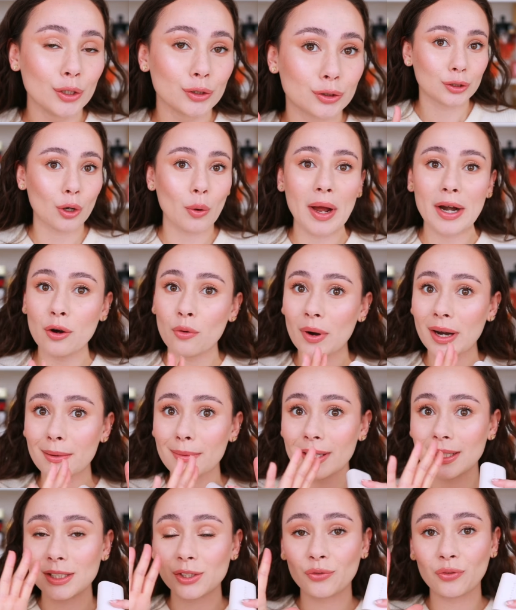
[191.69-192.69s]
So I don't
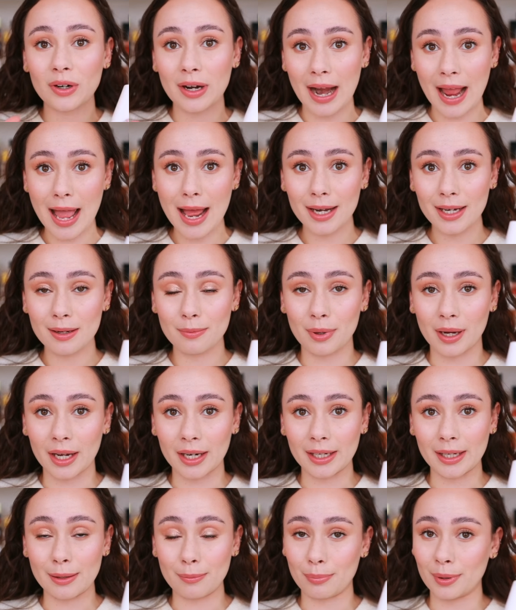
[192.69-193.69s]
recommend this for
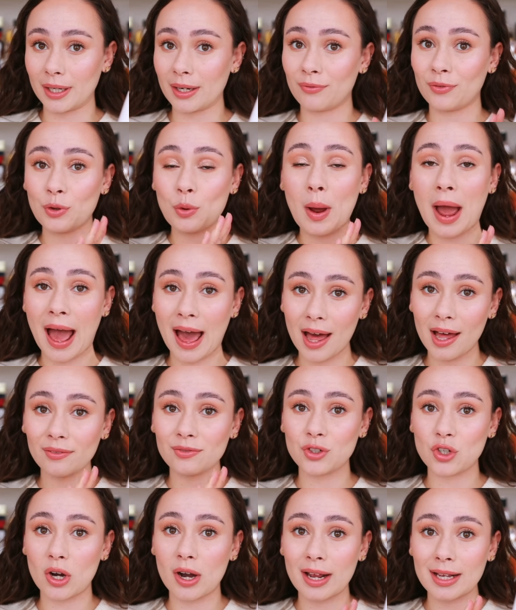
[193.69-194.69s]
anybody, but if you
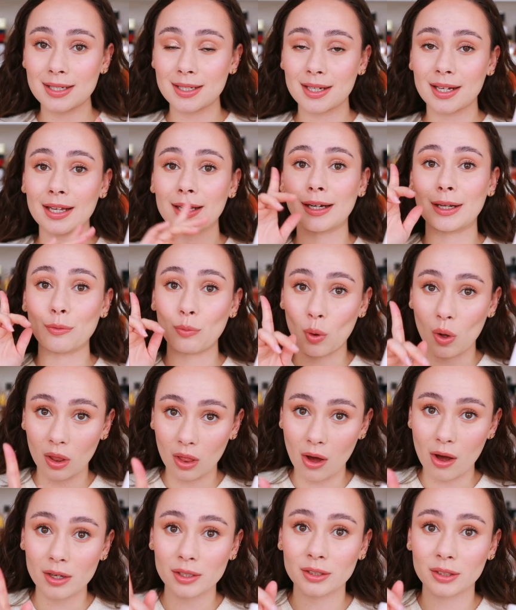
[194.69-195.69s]
have dry skin, it will
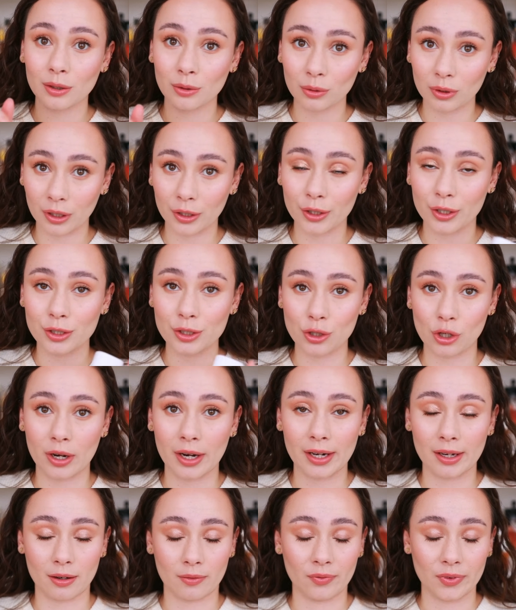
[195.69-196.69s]
also look
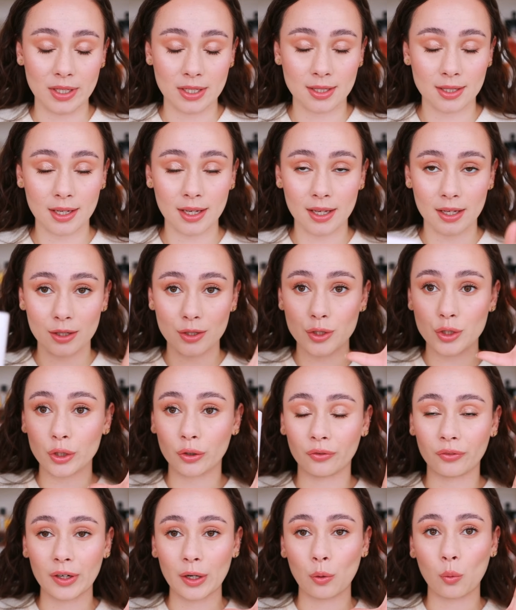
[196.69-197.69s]
dry on the skin. So
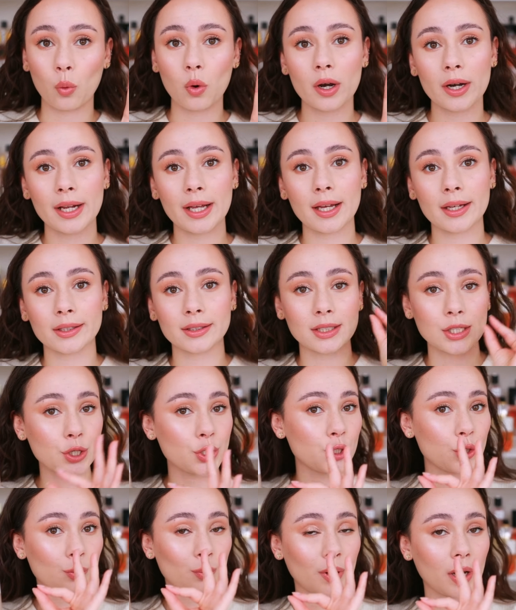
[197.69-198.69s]
fair warning,
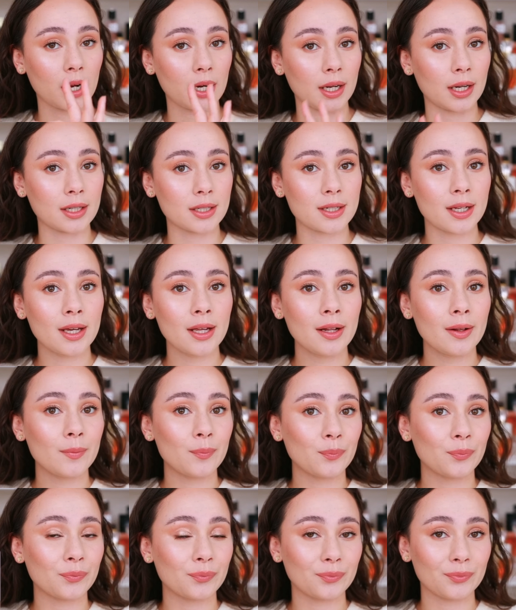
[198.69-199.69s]
this new product,
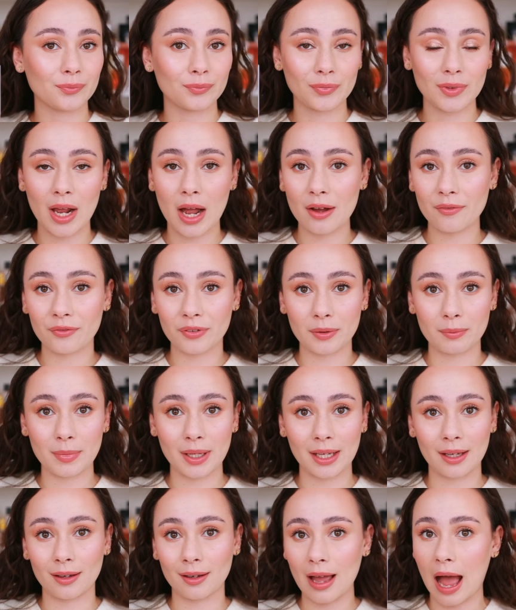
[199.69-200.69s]
not for
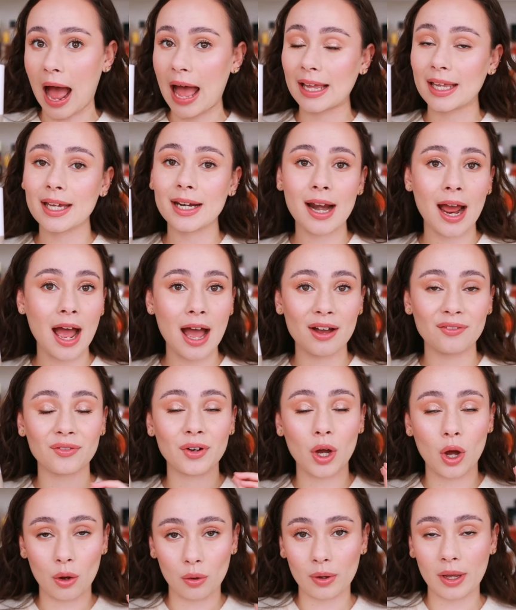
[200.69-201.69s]
me. I can have
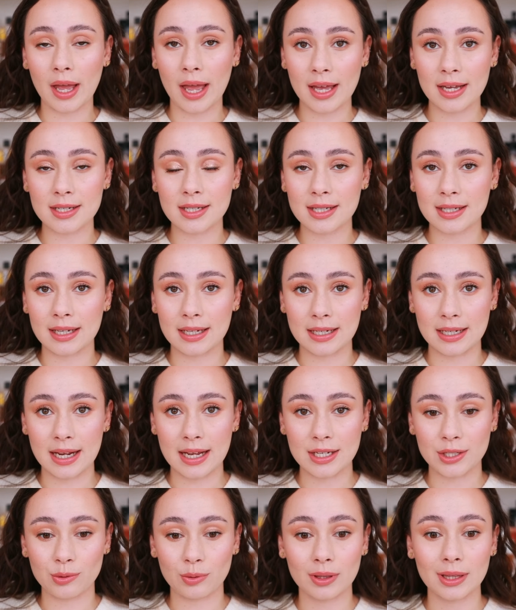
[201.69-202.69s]
okay skin
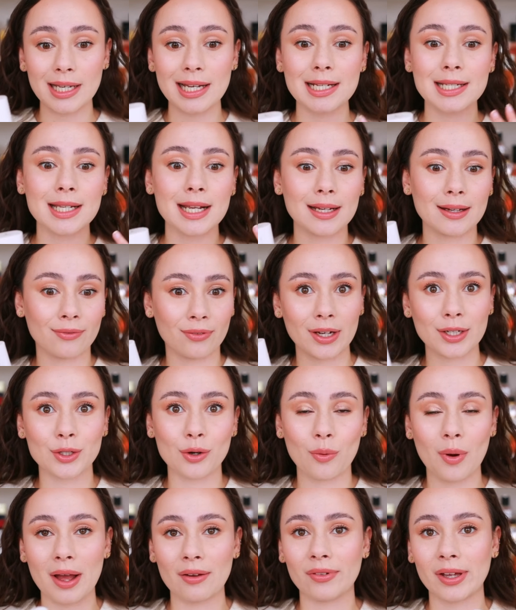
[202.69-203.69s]
days with this if I
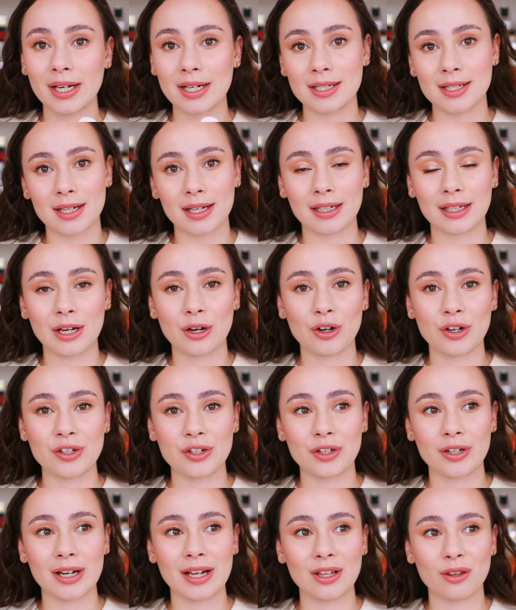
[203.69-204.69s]
don't have any skincare
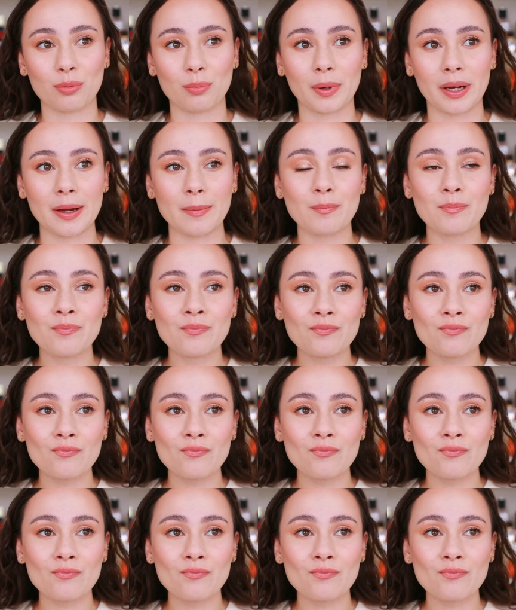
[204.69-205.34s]
underneath, but